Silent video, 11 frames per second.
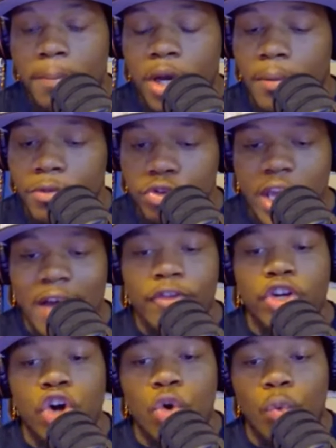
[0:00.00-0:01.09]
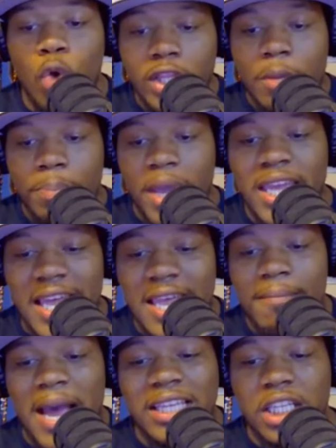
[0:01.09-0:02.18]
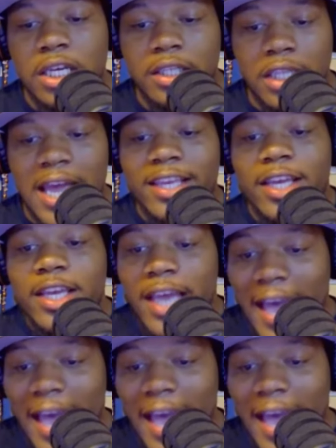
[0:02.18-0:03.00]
but you never know what the payday might look like